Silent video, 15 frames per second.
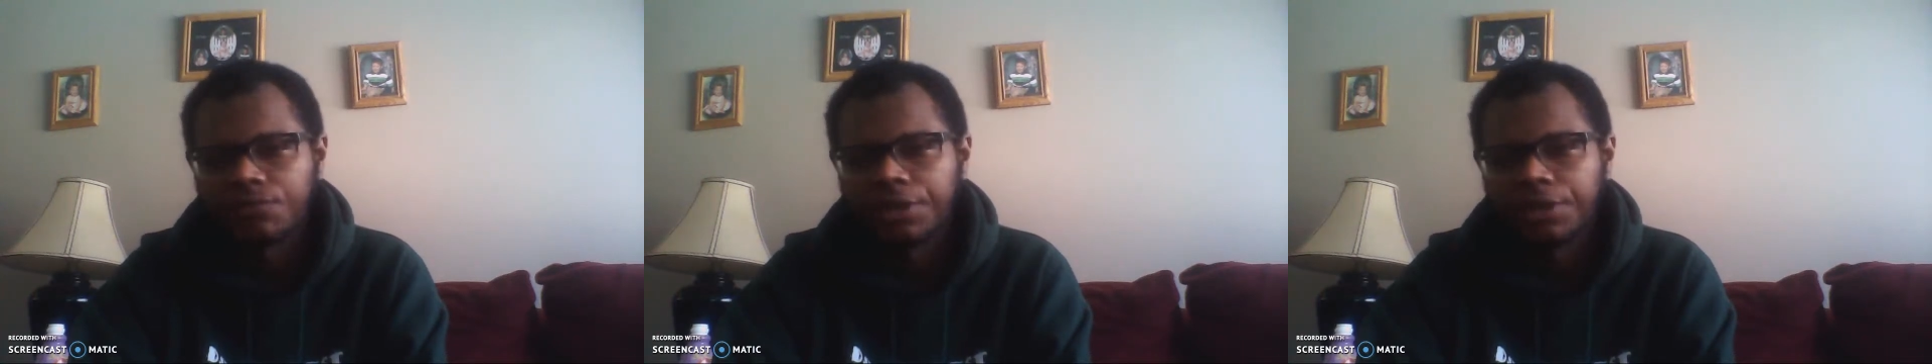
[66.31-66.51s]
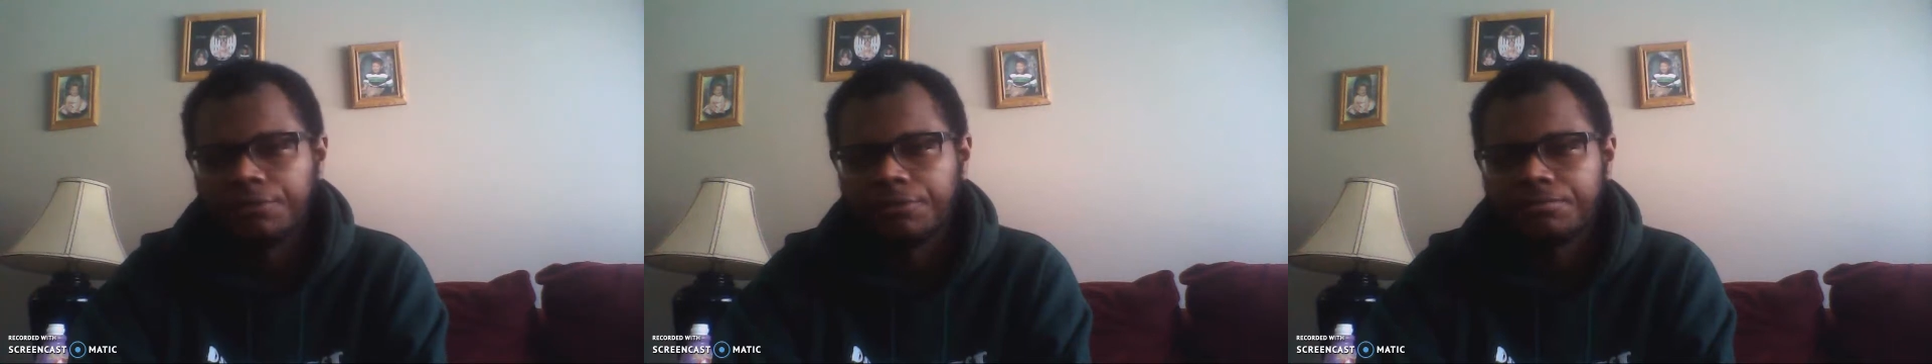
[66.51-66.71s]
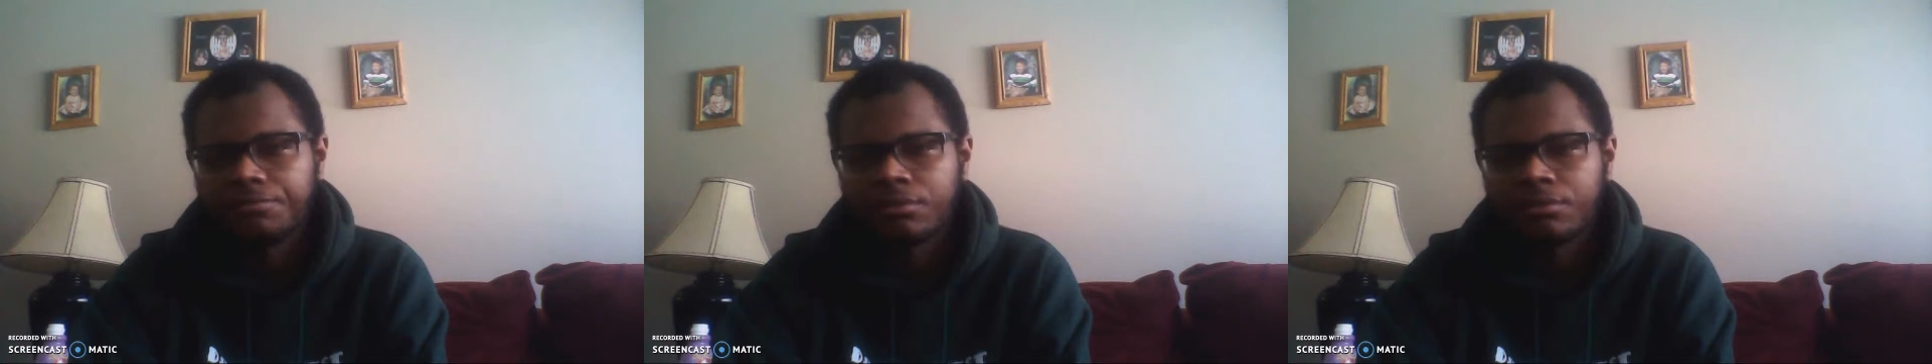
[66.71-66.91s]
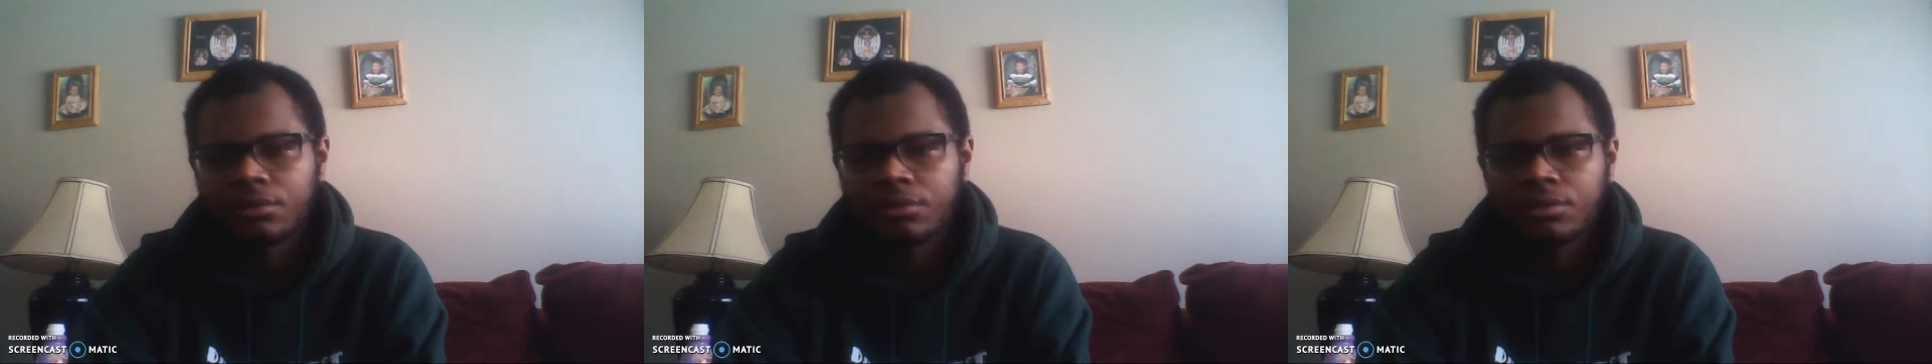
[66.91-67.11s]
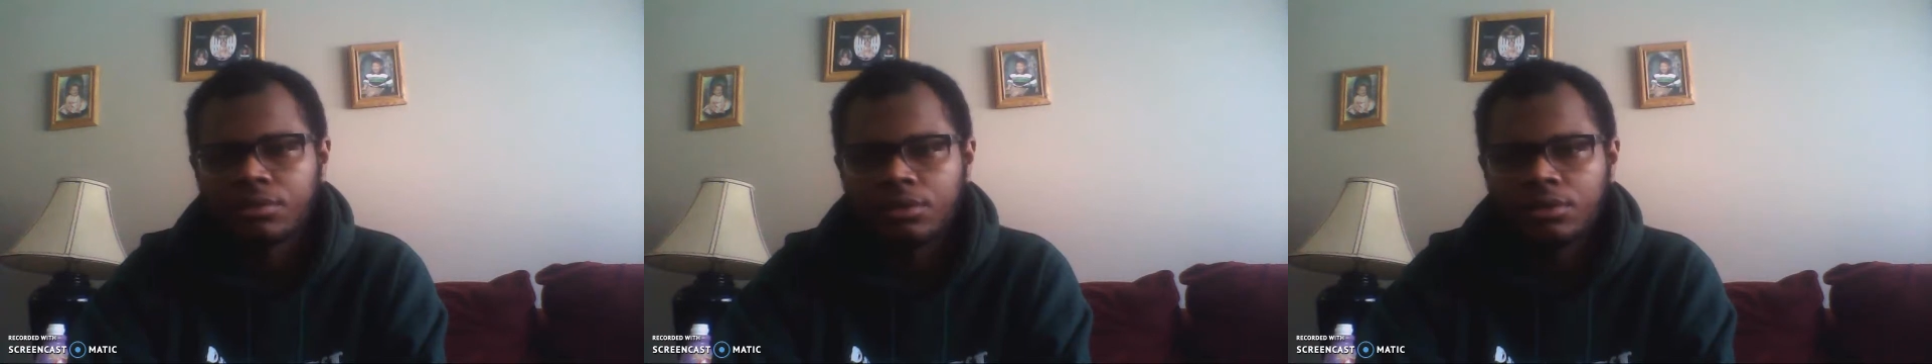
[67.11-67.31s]
help.
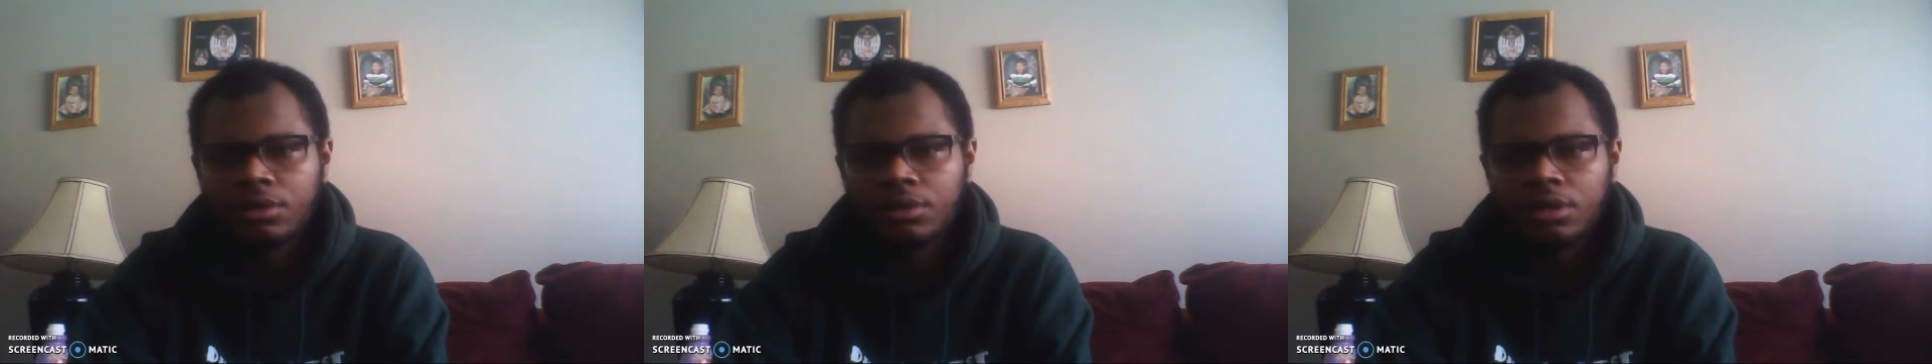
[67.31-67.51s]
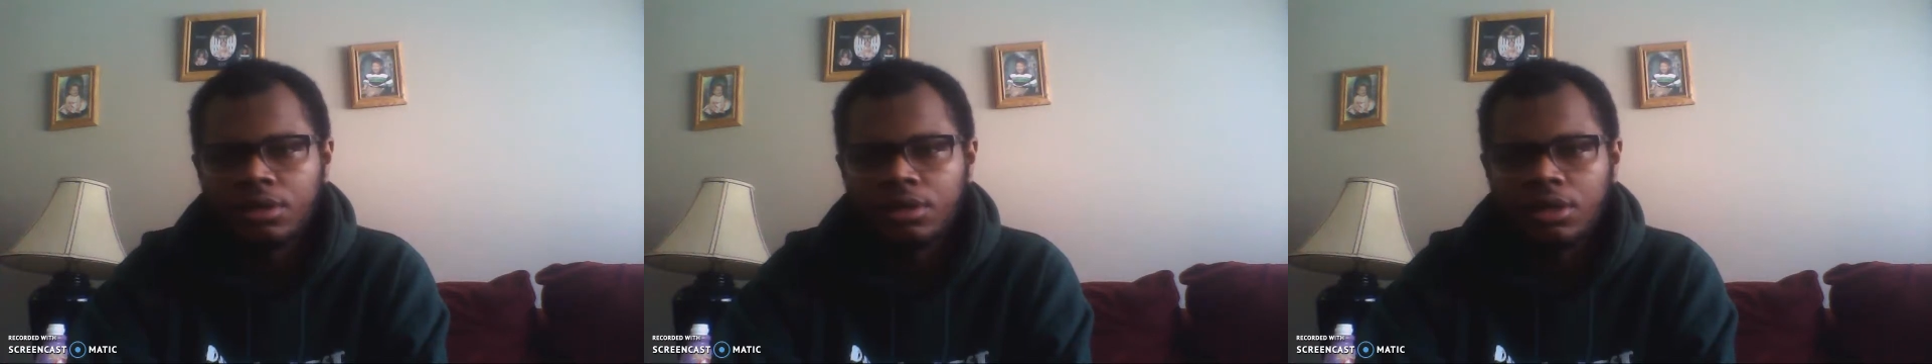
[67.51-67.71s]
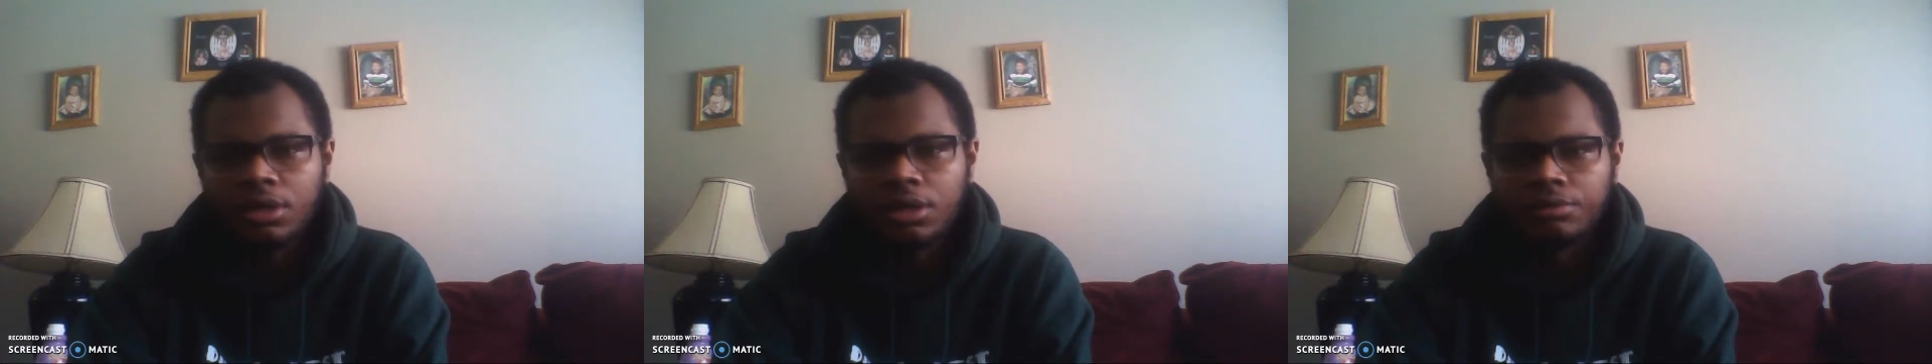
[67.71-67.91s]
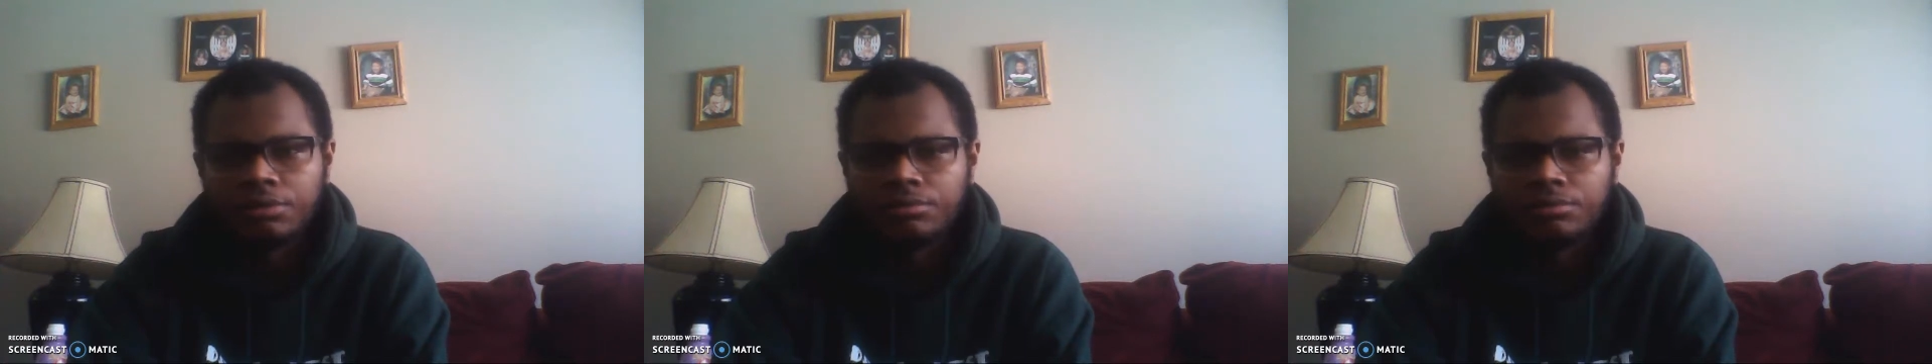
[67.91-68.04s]
For